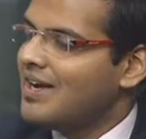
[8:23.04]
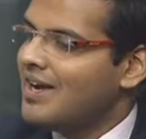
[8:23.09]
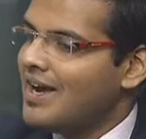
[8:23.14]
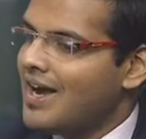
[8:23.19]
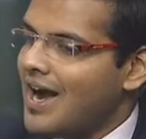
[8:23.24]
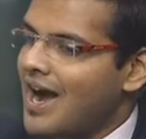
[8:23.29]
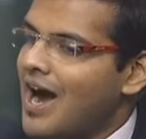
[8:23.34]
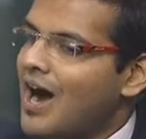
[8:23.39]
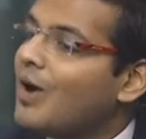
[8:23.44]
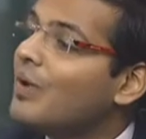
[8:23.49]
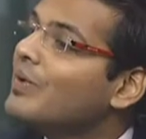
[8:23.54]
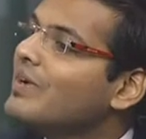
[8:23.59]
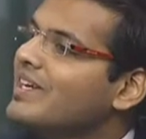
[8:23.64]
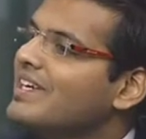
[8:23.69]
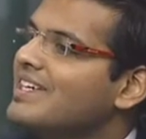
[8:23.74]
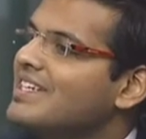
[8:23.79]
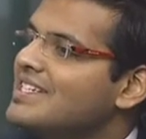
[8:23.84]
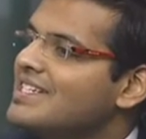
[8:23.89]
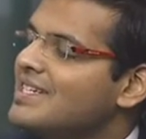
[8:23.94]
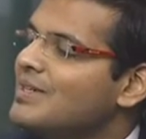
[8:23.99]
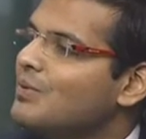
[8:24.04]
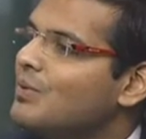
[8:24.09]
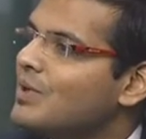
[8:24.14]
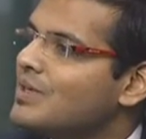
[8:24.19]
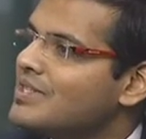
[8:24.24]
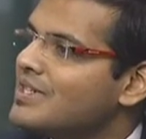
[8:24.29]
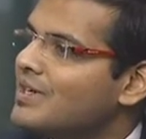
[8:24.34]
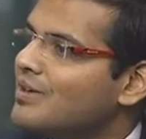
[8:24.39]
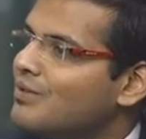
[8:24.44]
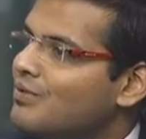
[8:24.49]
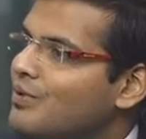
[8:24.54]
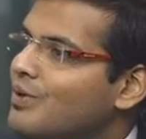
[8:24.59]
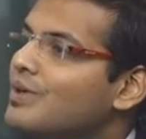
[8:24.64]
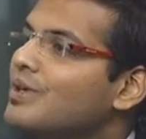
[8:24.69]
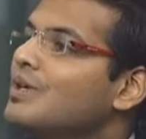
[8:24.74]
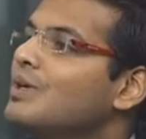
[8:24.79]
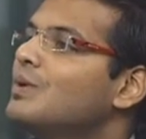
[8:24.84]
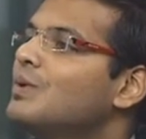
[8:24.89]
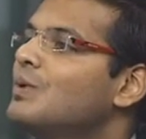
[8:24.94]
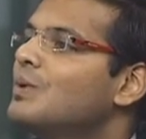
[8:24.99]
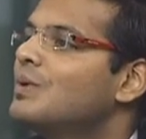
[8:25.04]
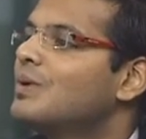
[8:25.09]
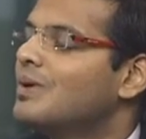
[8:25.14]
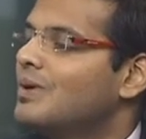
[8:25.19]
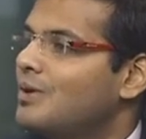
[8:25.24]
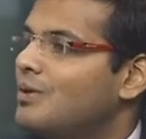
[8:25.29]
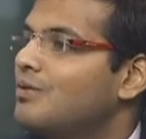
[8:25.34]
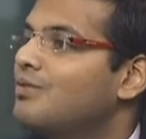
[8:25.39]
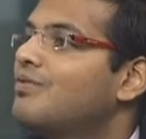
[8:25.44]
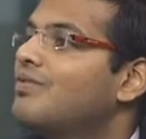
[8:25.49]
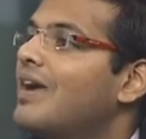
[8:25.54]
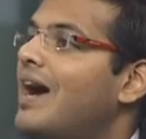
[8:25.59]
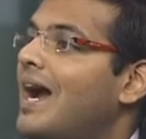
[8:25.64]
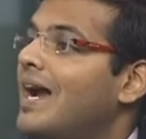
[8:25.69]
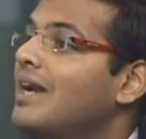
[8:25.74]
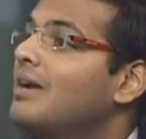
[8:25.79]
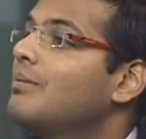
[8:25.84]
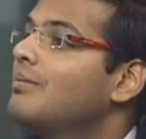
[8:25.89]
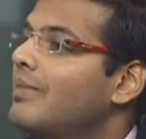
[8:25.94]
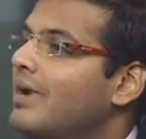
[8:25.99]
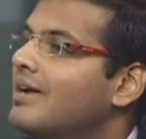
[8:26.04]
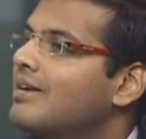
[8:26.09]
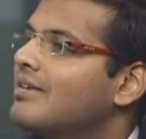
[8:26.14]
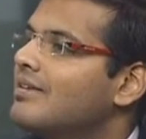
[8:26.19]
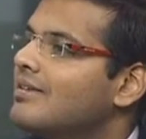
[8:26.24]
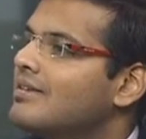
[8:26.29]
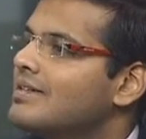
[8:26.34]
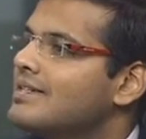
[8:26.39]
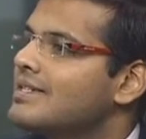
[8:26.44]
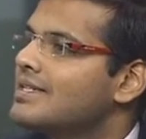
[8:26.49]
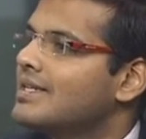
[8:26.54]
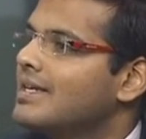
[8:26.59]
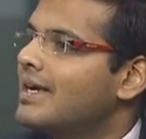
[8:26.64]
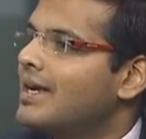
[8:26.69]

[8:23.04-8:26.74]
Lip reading: How easy was it for you to find mentors?